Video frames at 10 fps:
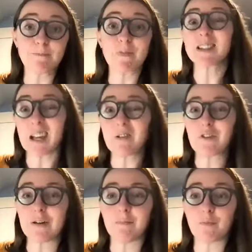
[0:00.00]
aside
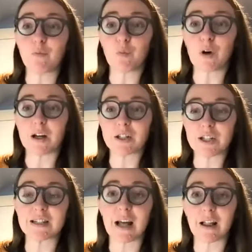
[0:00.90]
from what
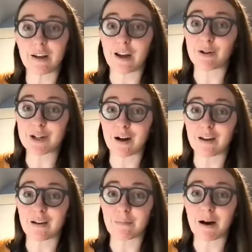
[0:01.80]
Chantel and I were
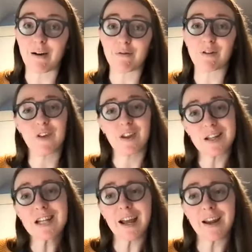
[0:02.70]
talking about with
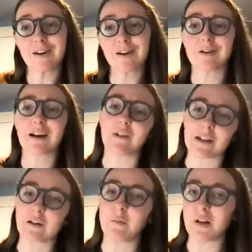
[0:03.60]
feeling tired or having
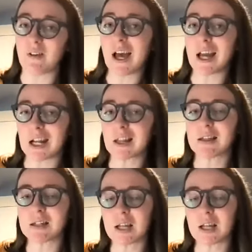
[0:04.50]
a little bit of a headache the